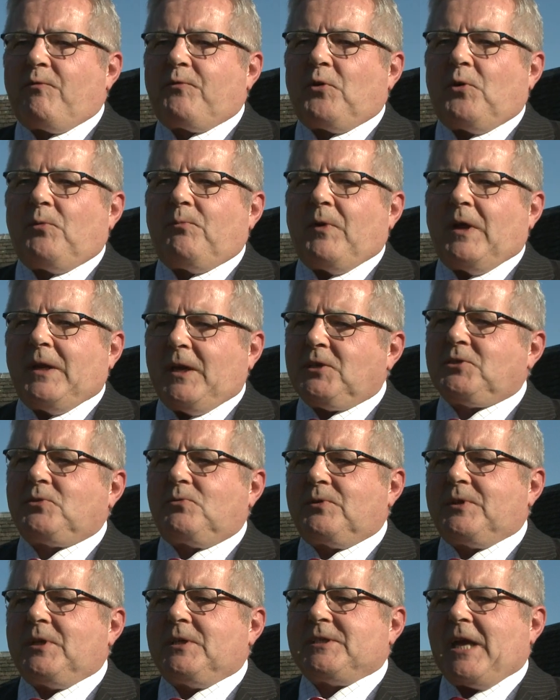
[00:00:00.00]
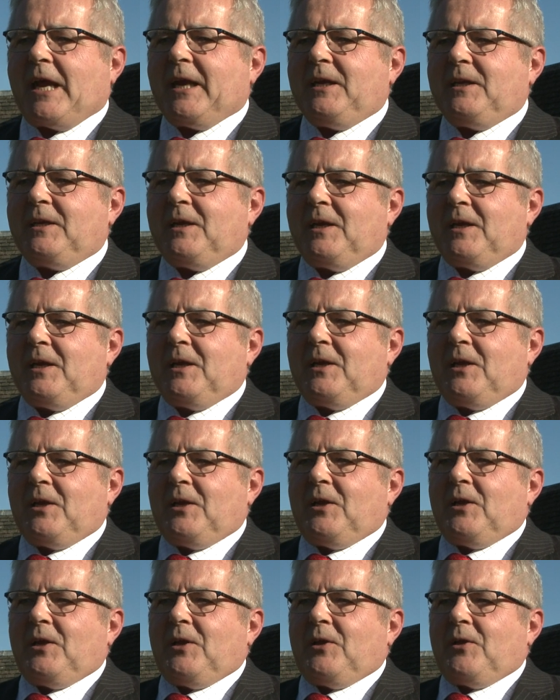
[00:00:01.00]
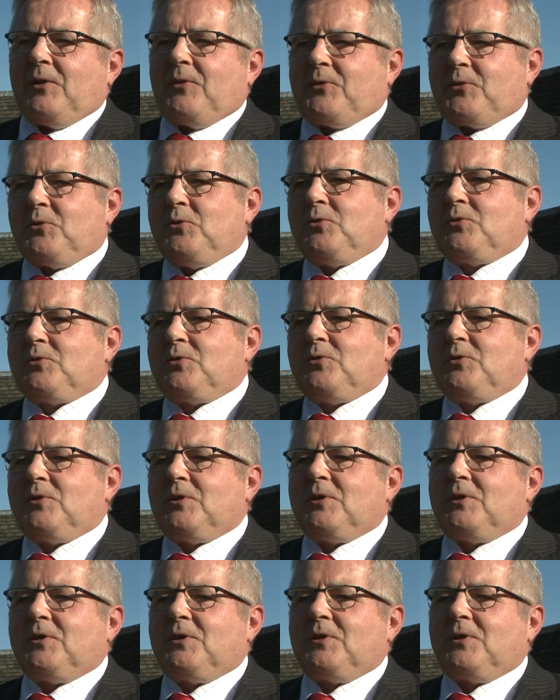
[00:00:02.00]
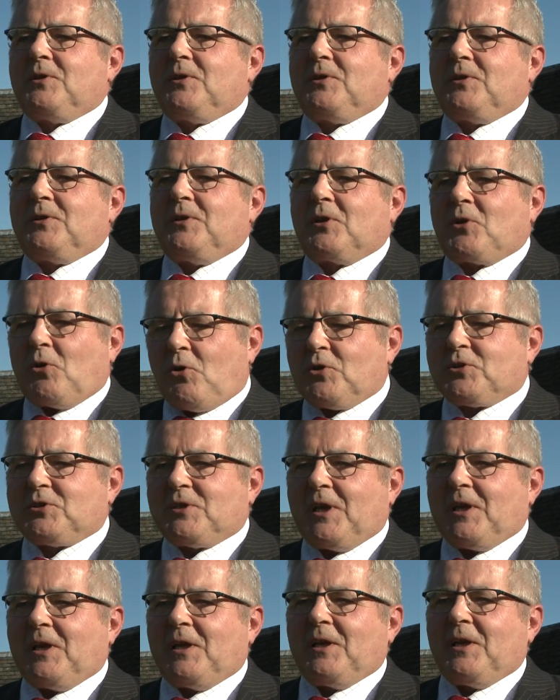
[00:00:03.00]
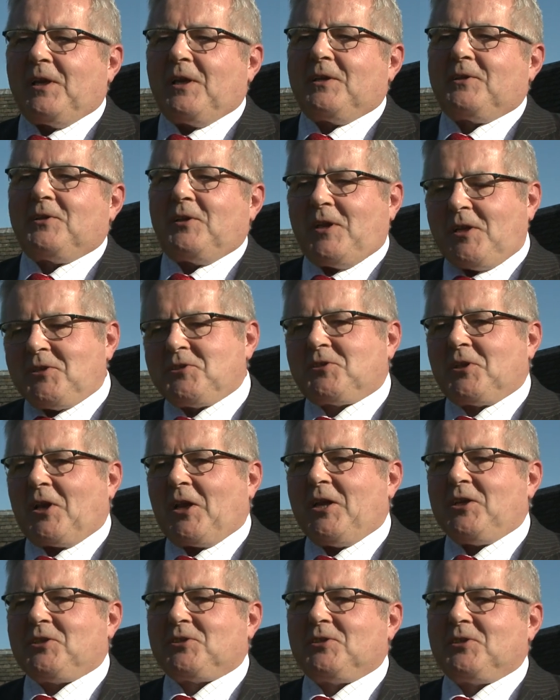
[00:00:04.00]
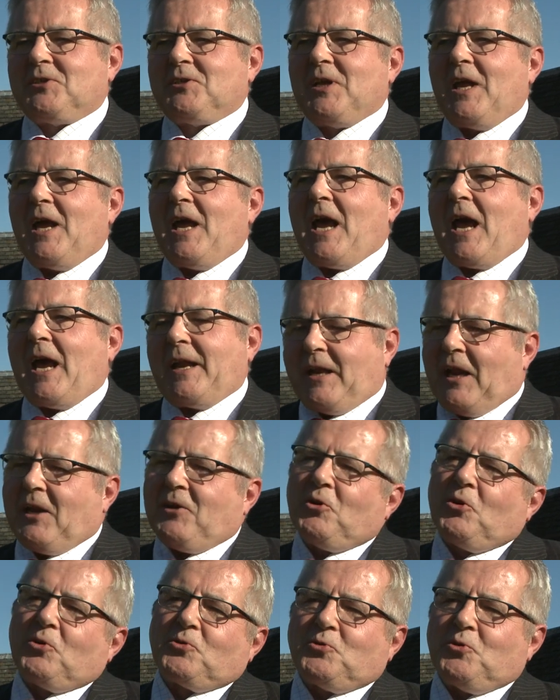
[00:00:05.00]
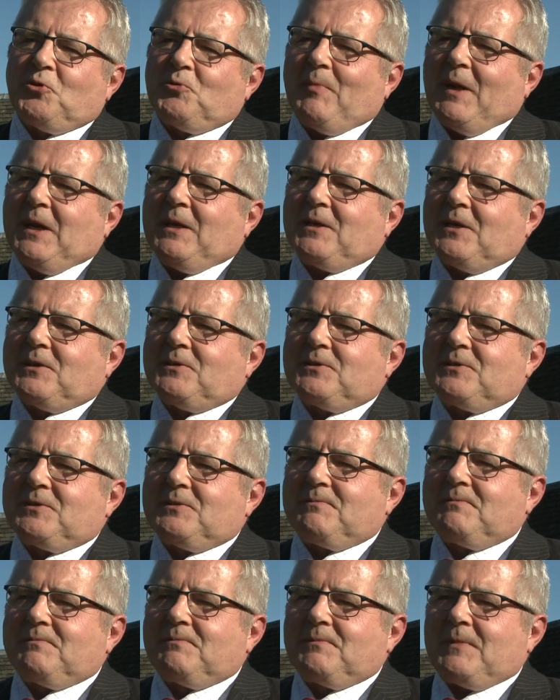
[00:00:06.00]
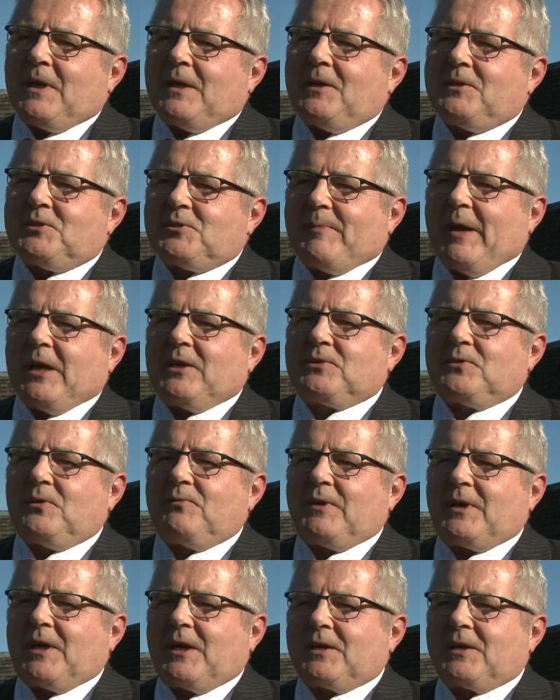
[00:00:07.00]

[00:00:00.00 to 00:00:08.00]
from initial design through to the, the costing, to the installation, and then ongoing maintenance and inspection of the